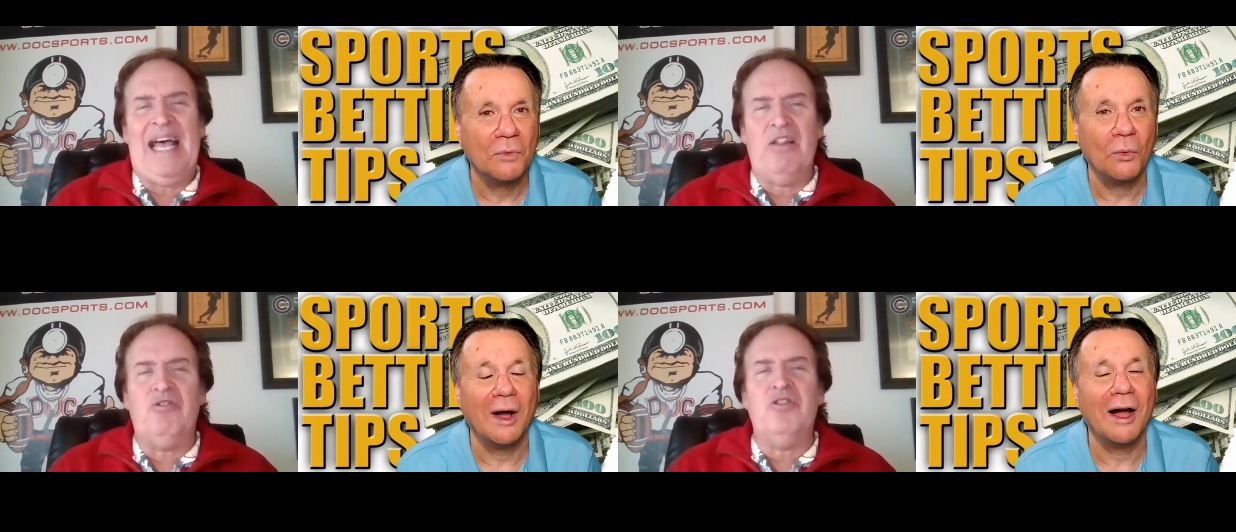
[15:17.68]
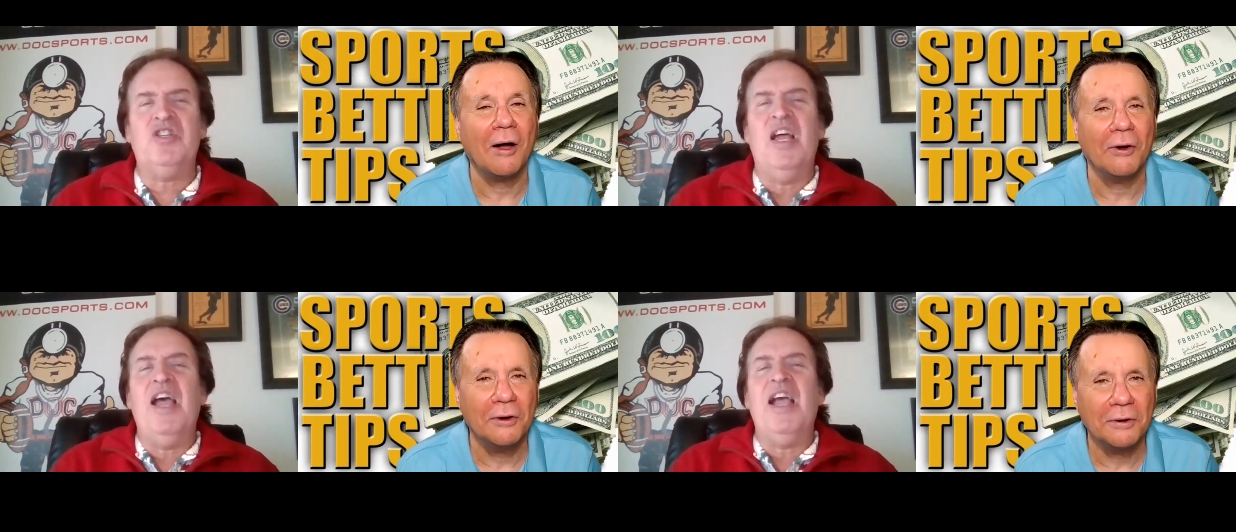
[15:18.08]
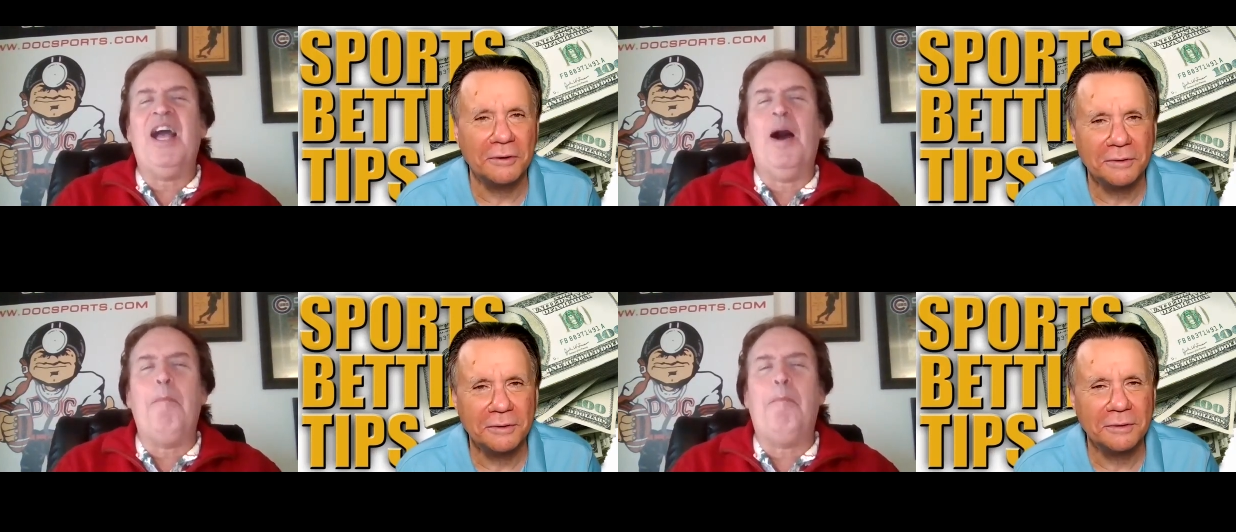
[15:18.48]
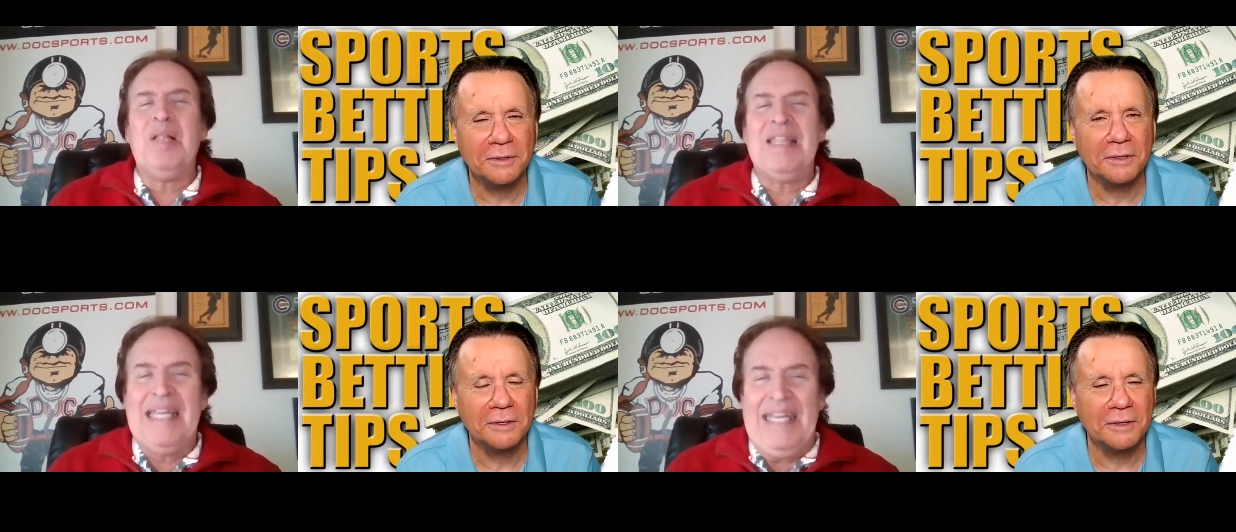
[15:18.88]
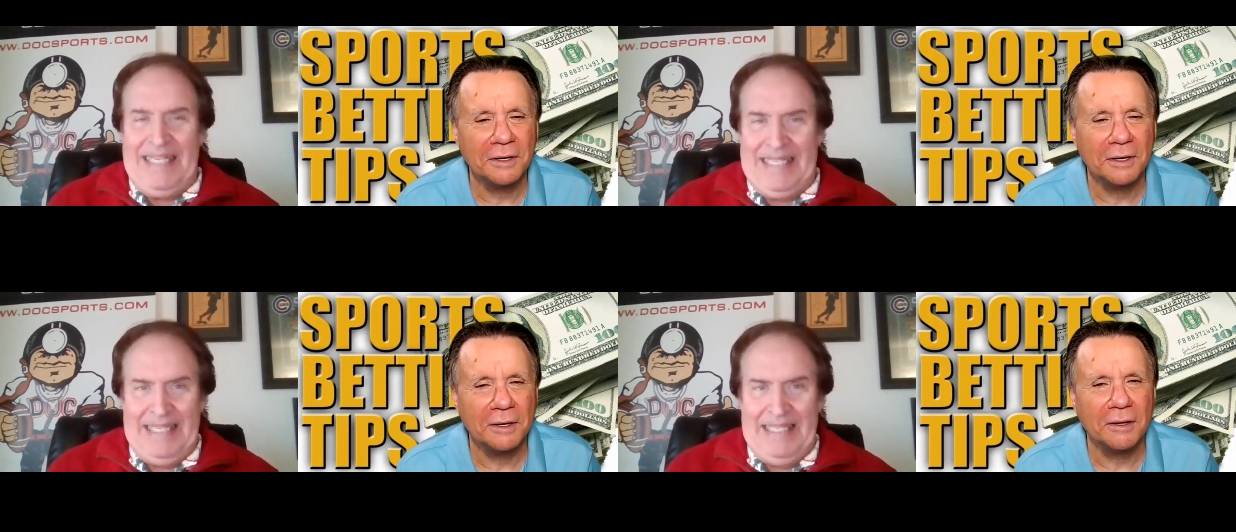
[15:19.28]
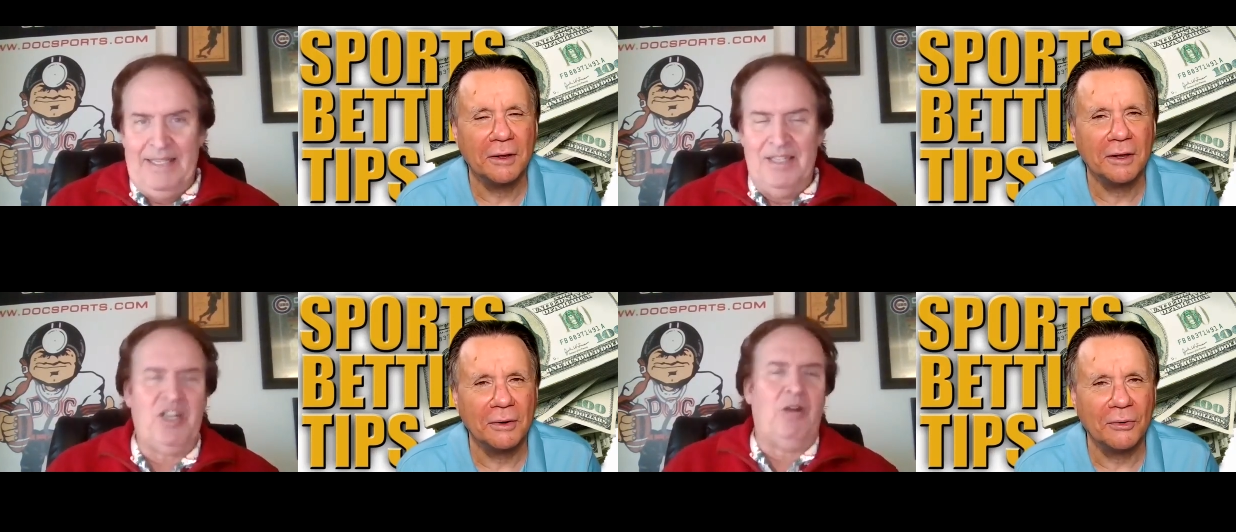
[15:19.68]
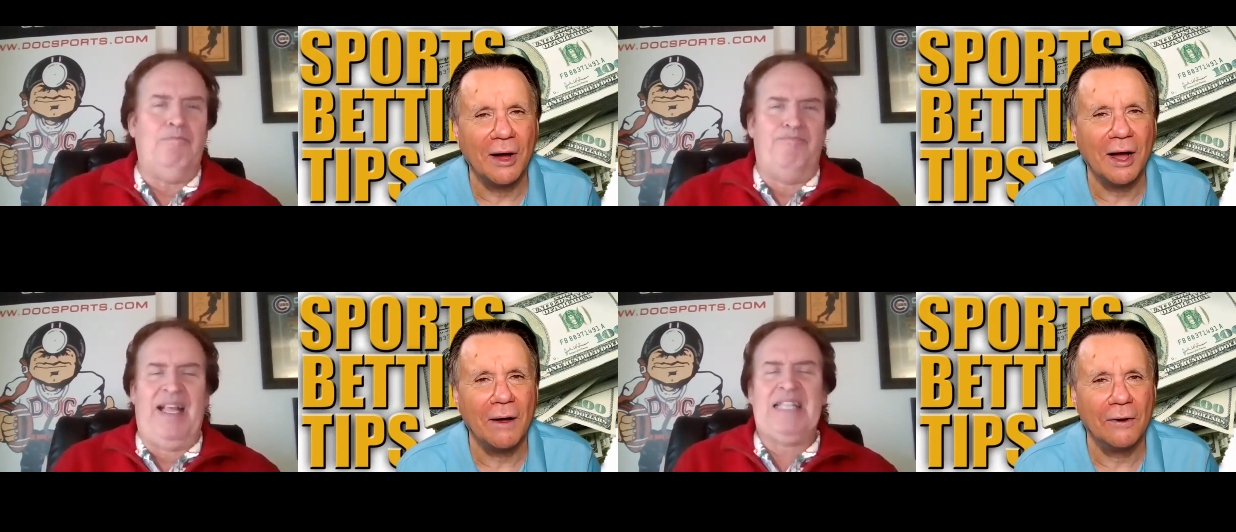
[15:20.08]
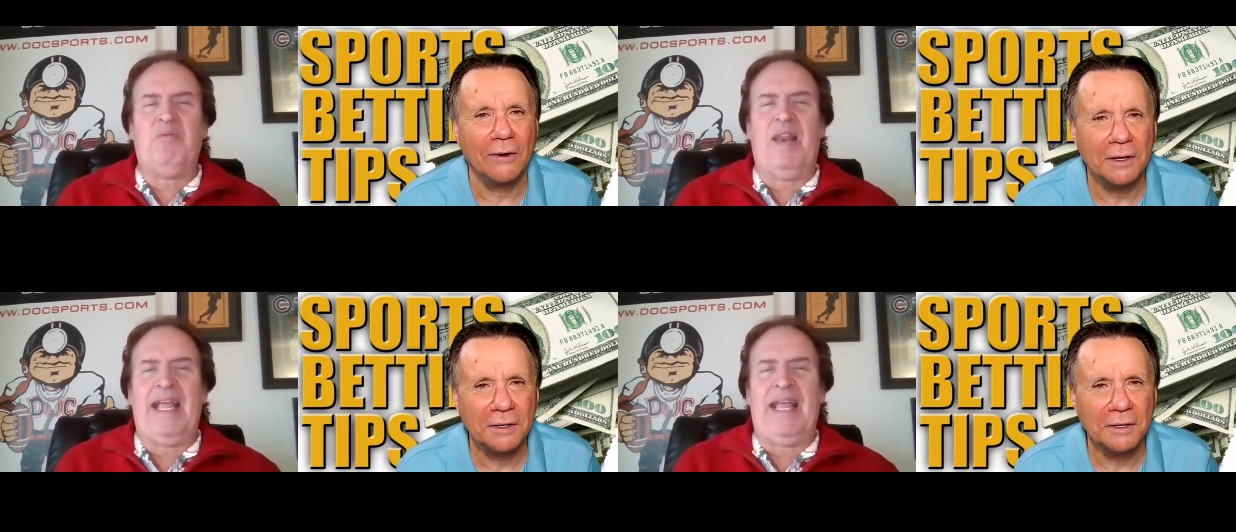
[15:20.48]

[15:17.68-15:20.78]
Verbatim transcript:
Speaker 1: dollars wow. complete. So wow. that's what